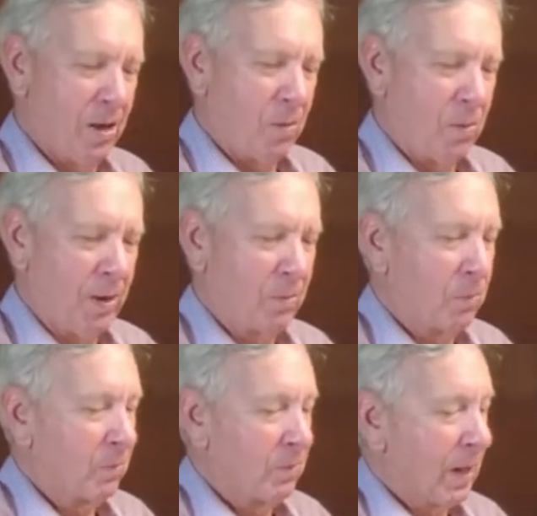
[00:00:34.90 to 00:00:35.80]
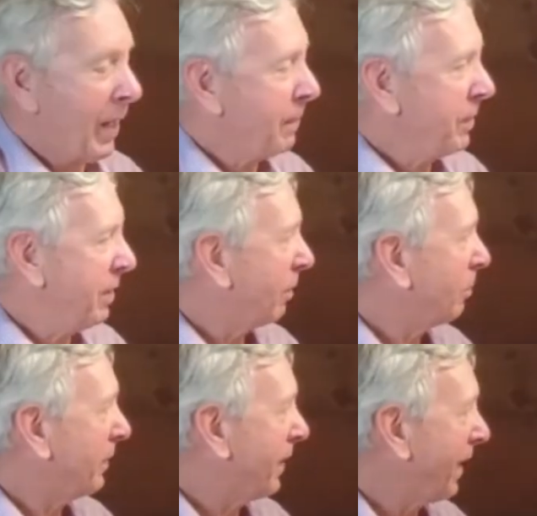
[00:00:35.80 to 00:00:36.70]
Well, I'm here
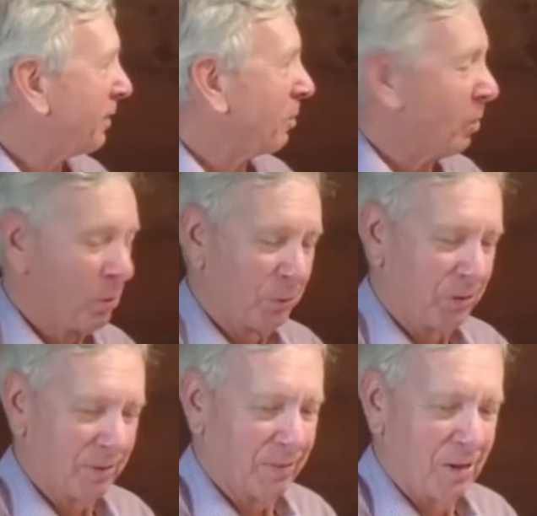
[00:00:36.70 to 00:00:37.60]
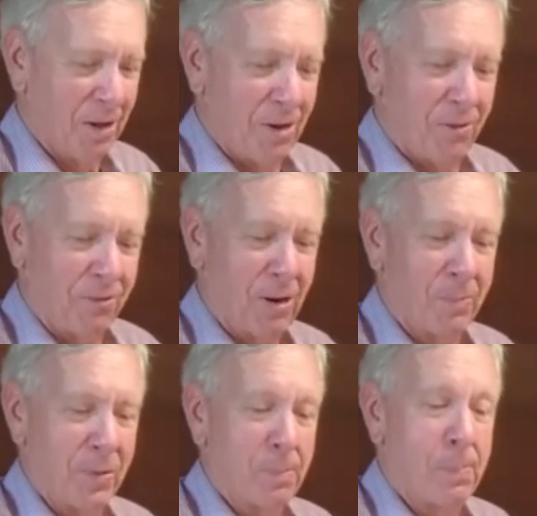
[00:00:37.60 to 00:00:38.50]
with Heather Olson
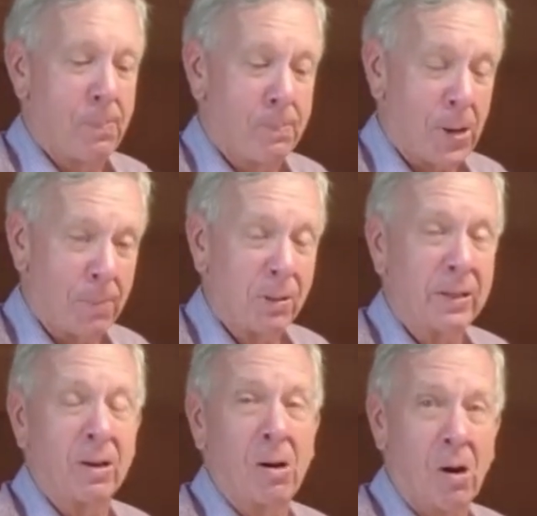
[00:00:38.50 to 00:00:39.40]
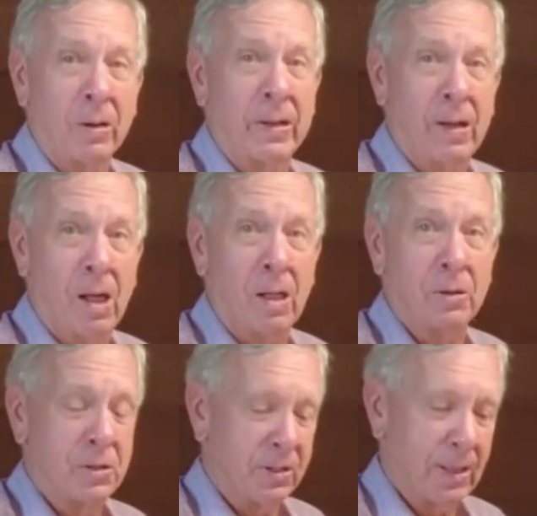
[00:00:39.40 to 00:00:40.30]
from the Public
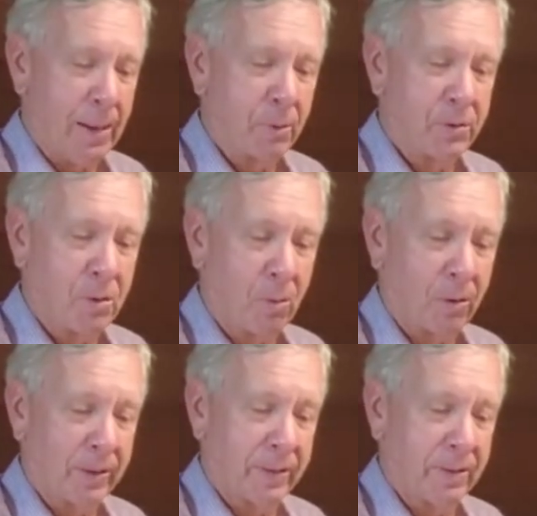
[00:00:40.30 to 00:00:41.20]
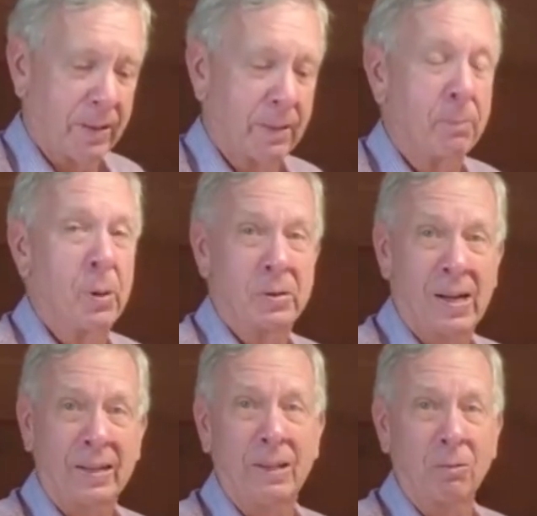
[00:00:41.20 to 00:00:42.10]
Archaeology Laboratory in
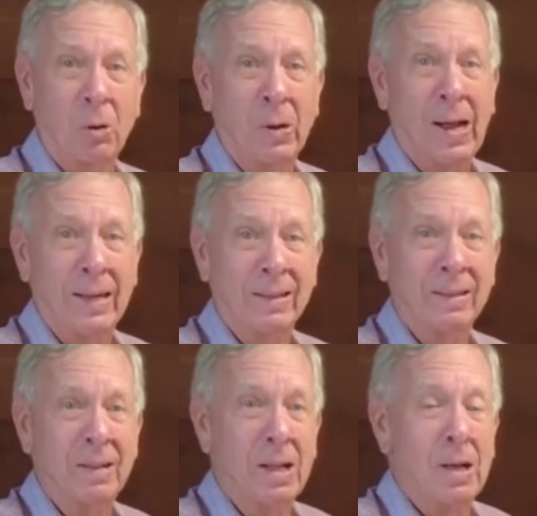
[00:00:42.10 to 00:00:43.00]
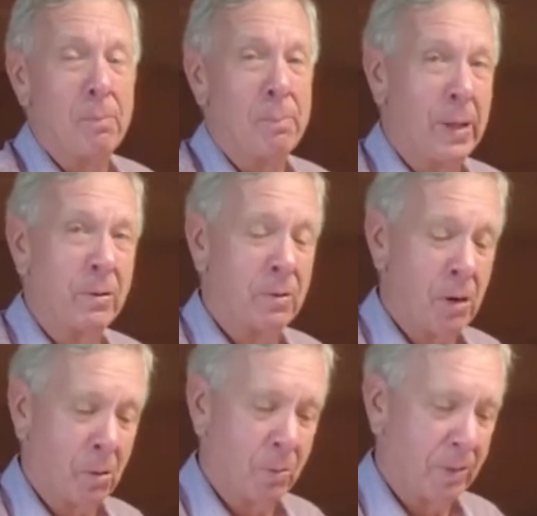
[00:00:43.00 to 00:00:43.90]
Pawtucket, Rhode Island, better
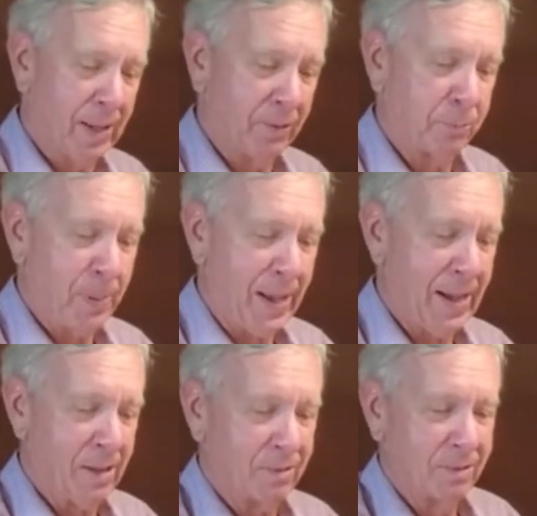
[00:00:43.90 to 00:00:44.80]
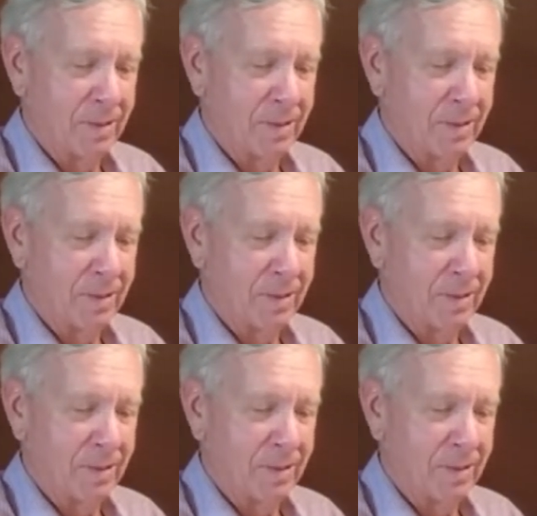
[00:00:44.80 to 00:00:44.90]
known as PAL.